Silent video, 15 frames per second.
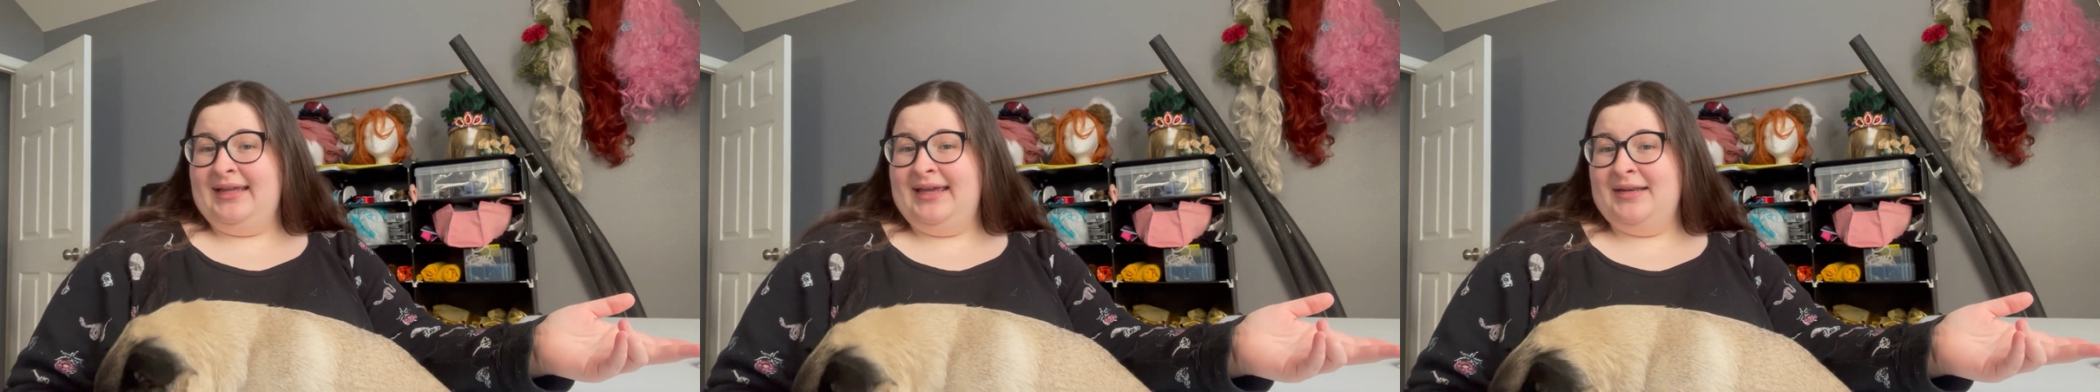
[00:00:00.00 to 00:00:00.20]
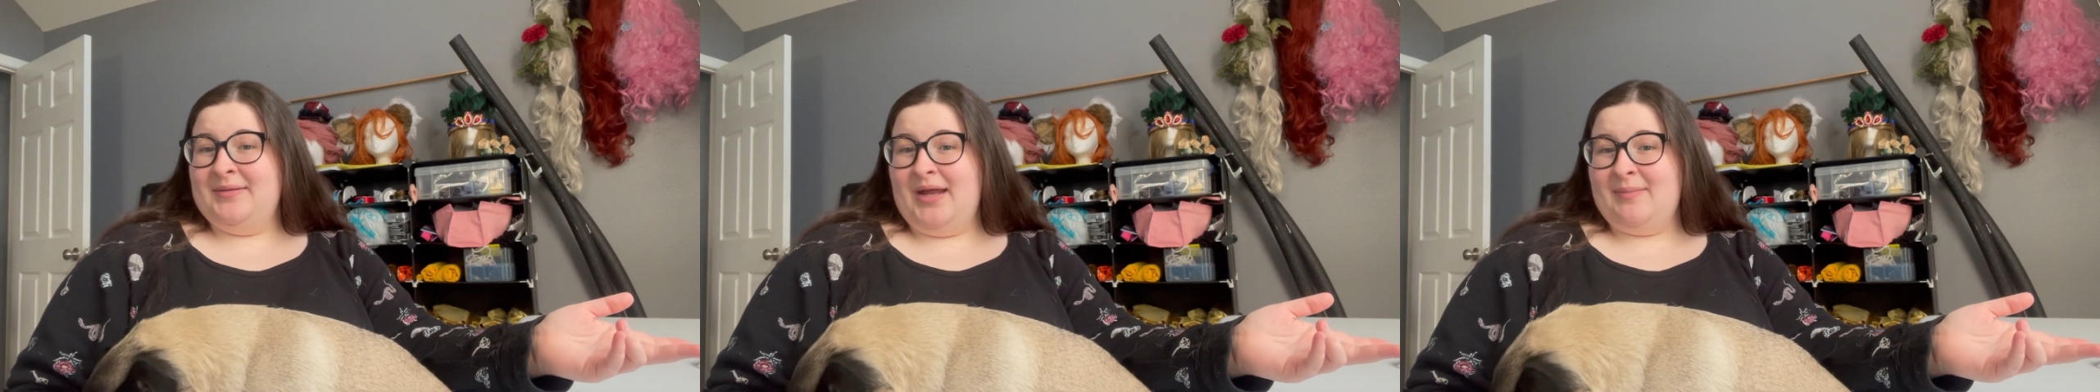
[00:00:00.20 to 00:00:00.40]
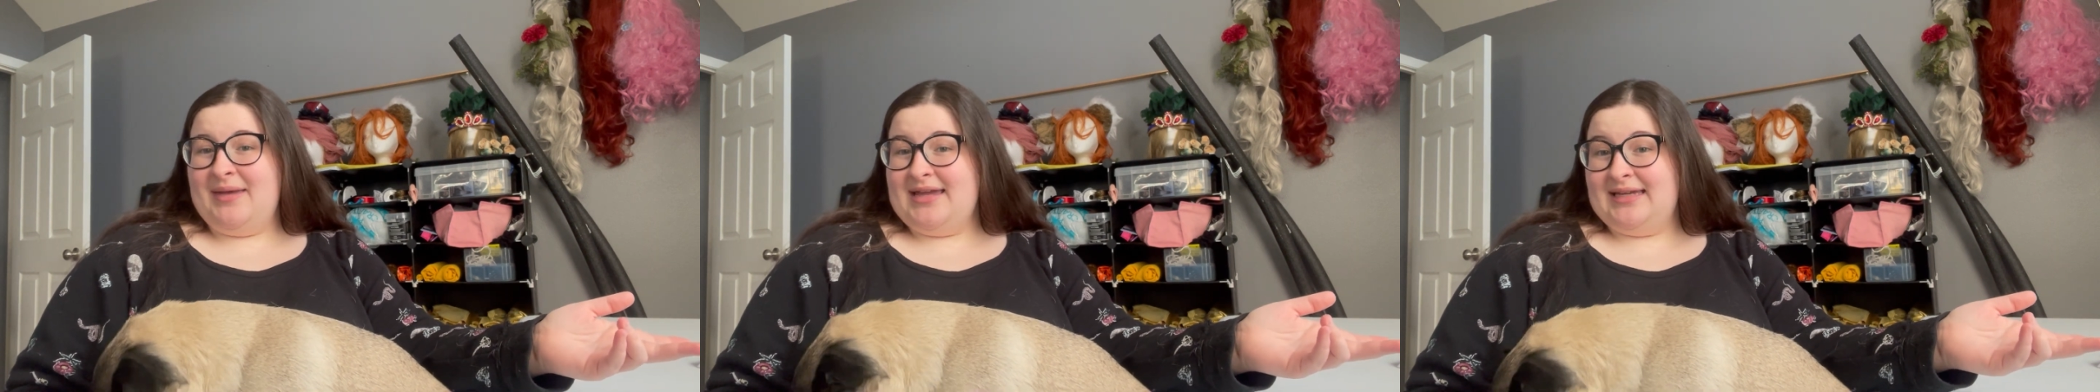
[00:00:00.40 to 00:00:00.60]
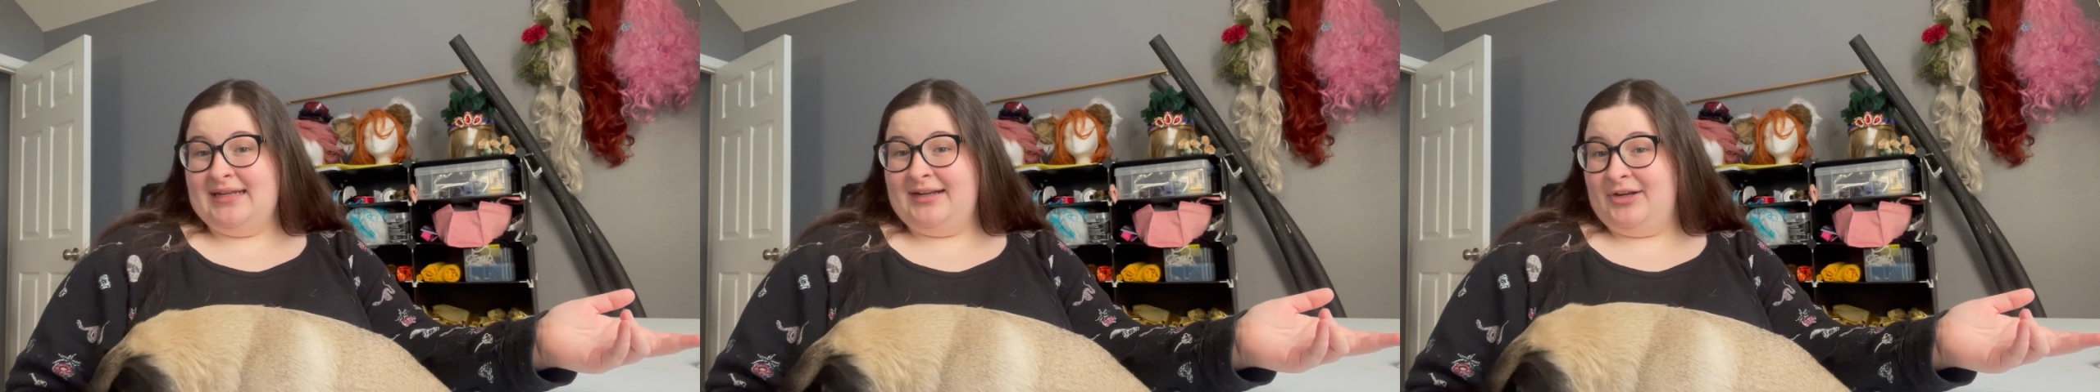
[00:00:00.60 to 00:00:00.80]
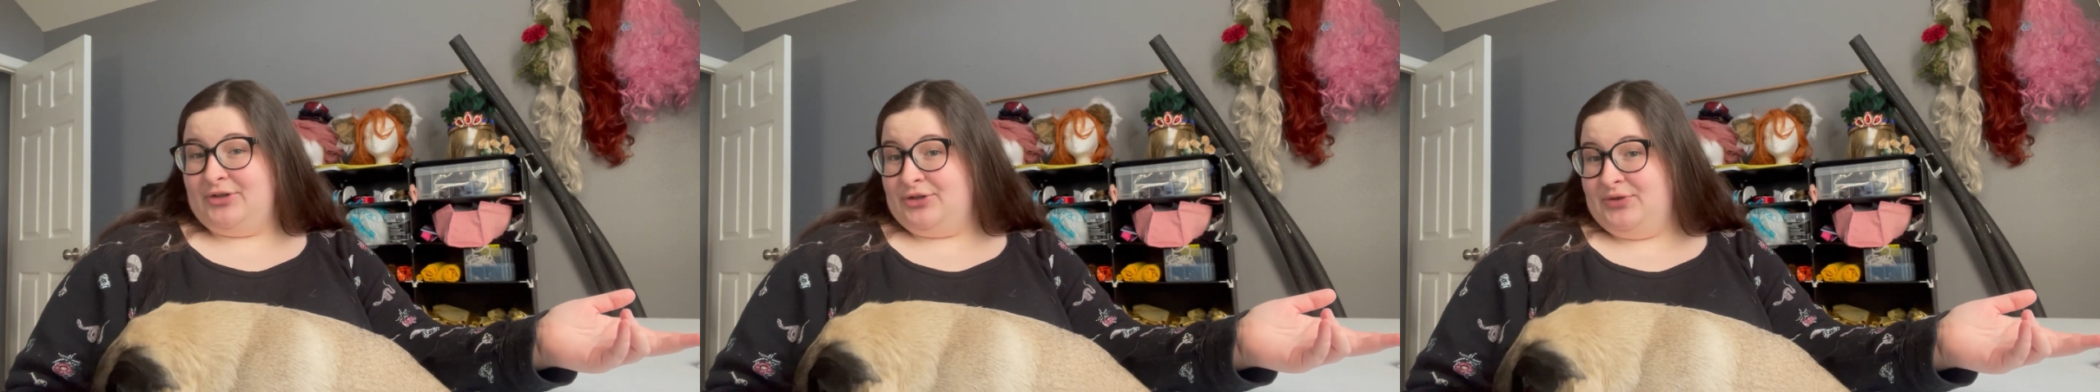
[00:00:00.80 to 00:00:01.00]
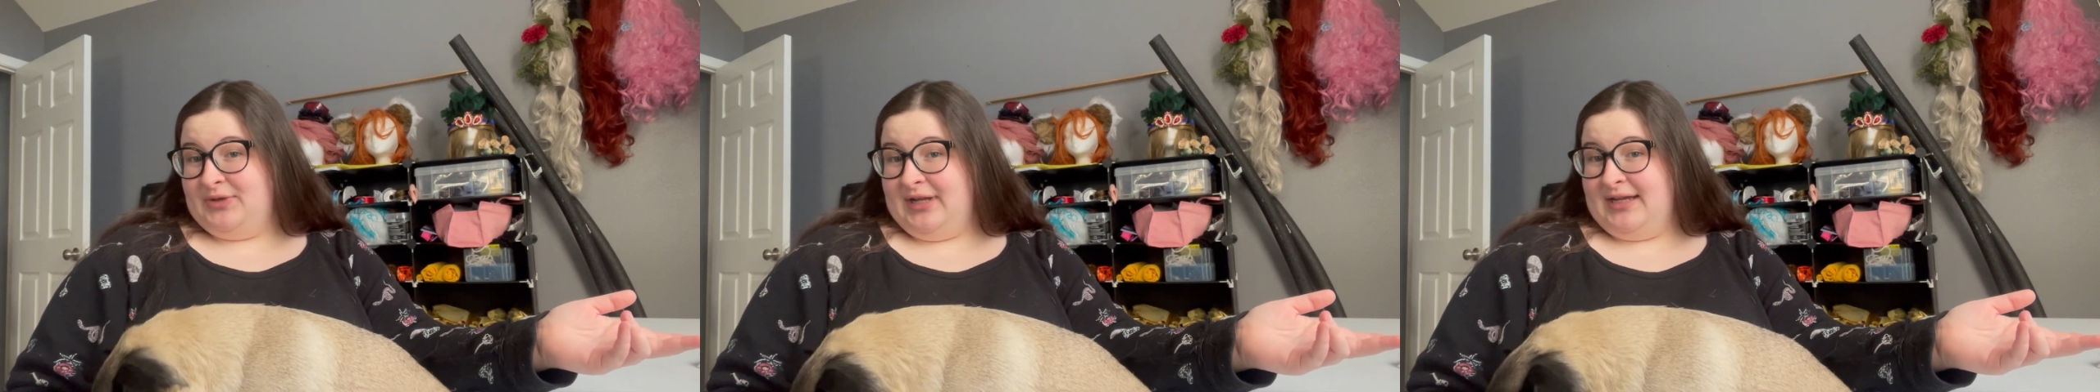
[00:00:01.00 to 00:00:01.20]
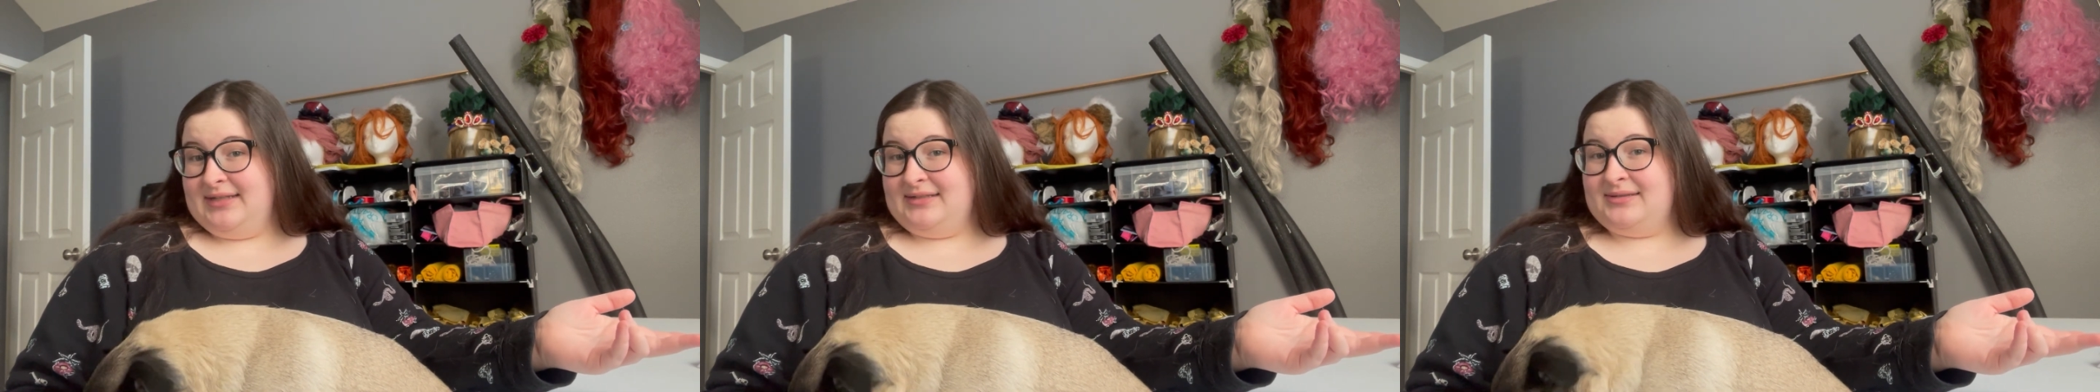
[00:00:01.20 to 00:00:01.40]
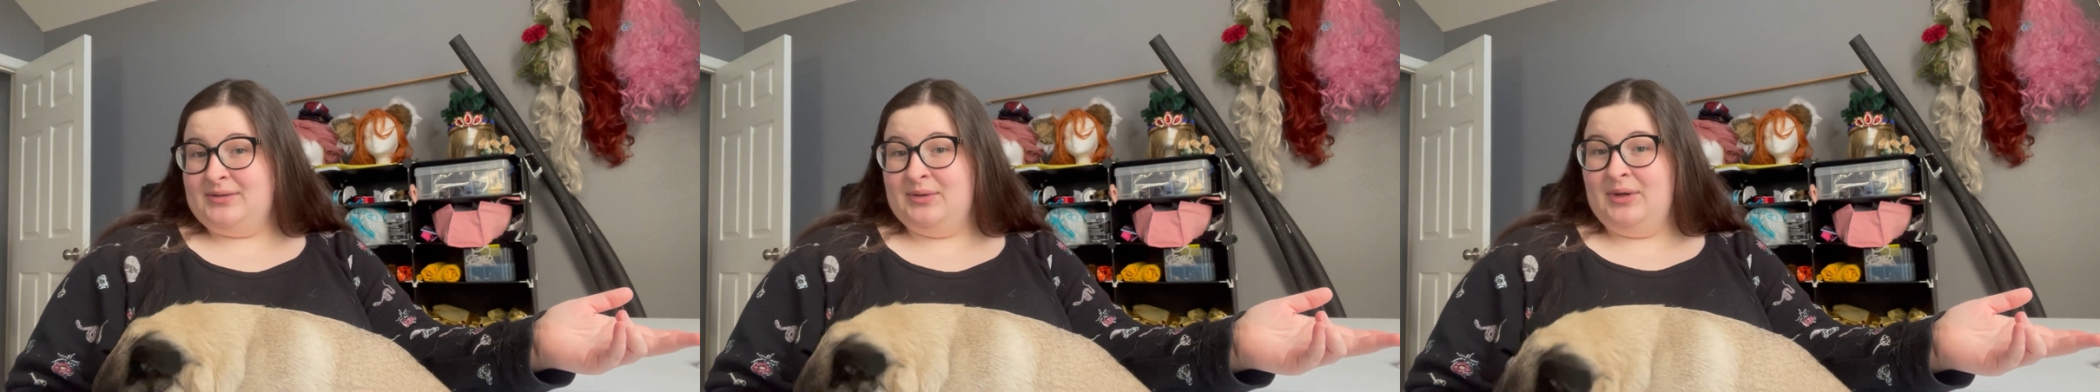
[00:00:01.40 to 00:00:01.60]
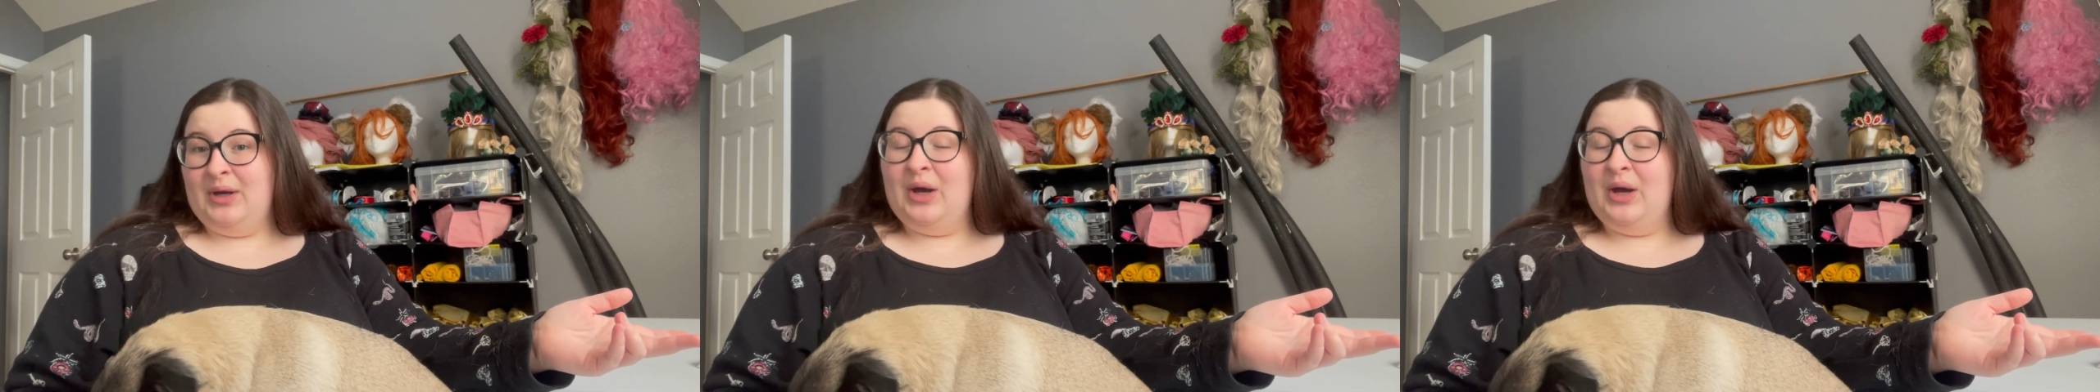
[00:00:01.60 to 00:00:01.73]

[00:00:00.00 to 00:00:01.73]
and I make it in under 2 days,